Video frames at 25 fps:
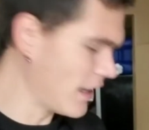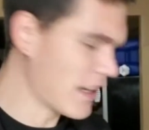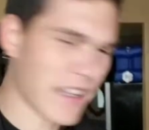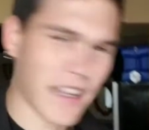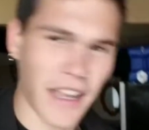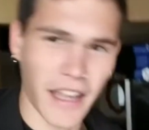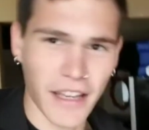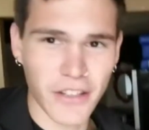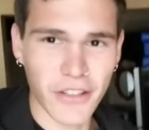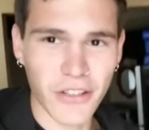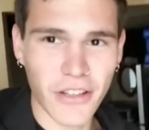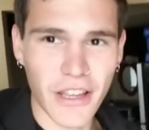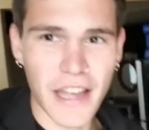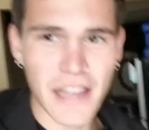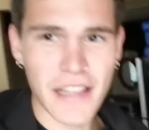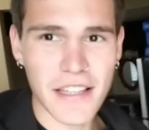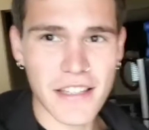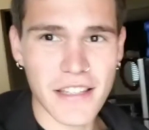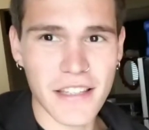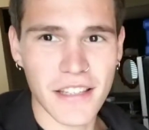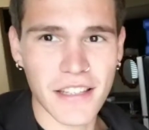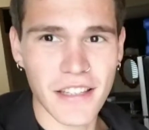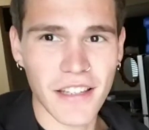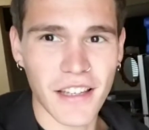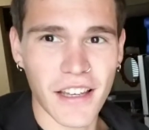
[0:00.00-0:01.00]
Can you guess?
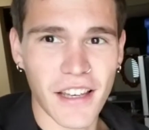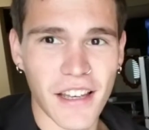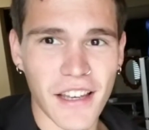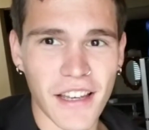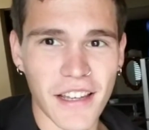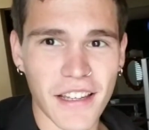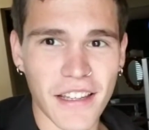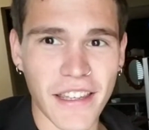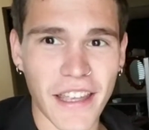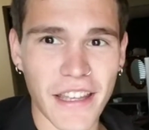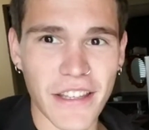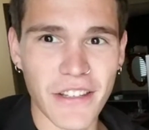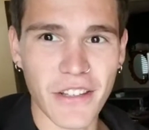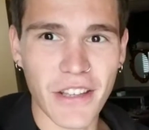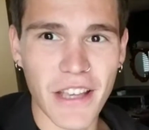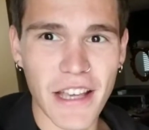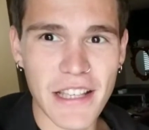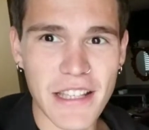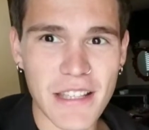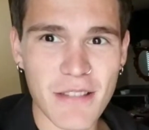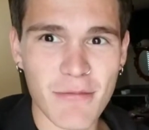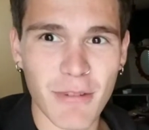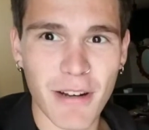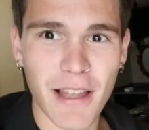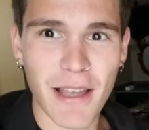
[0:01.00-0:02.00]
Can you
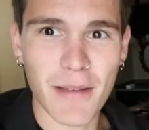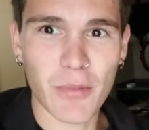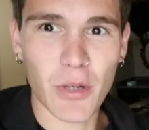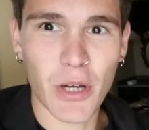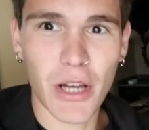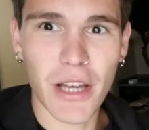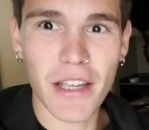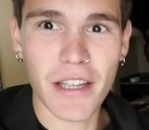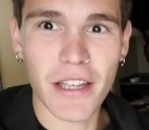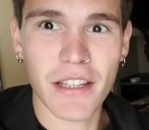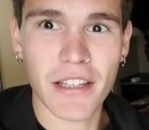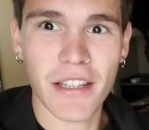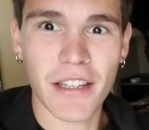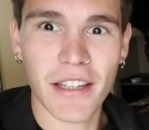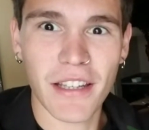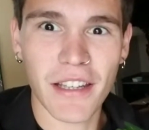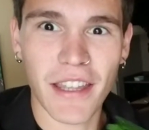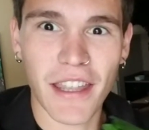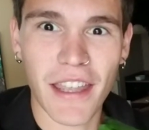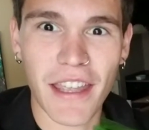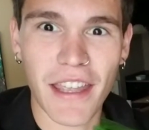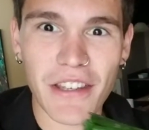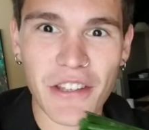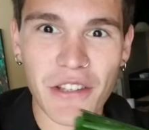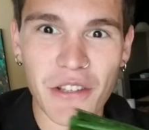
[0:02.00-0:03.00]
guess what I bought?
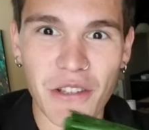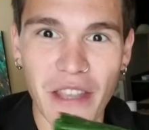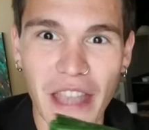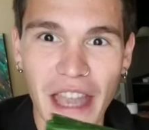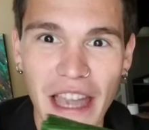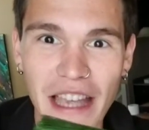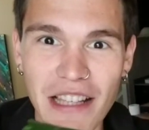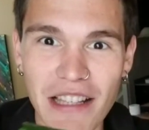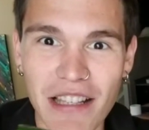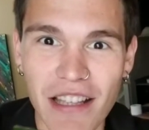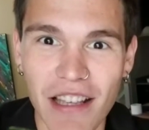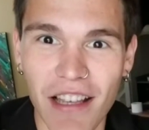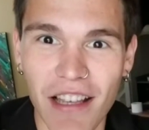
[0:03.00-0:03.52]
Can you guess?